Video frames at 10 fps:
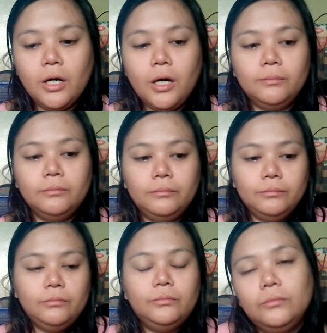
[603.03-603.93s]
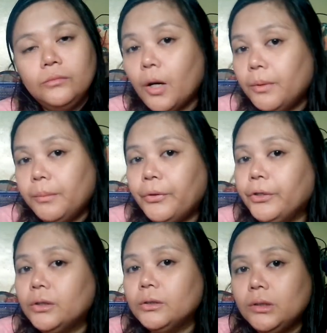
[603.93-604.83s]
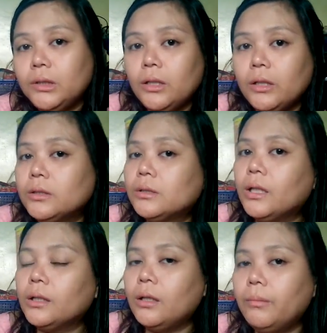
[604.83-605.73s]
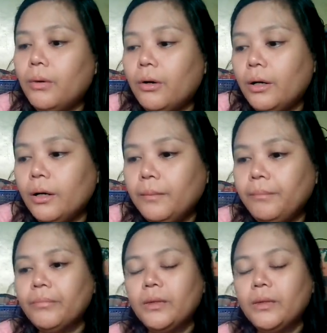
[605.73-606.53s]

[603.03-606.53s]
some double pointed needles at the Bora,